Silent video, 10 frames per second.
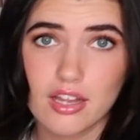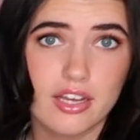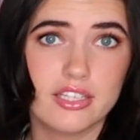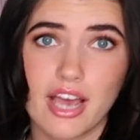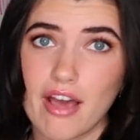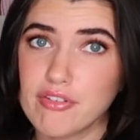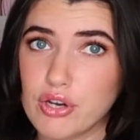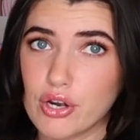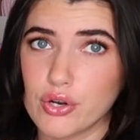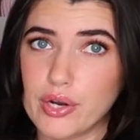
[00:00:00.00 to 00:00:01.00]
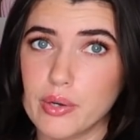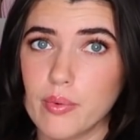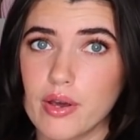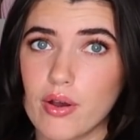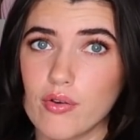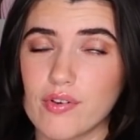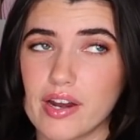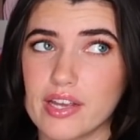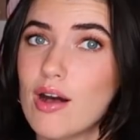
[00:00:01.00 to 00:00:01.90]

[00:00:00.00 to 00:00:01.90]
because I have a dark green one already.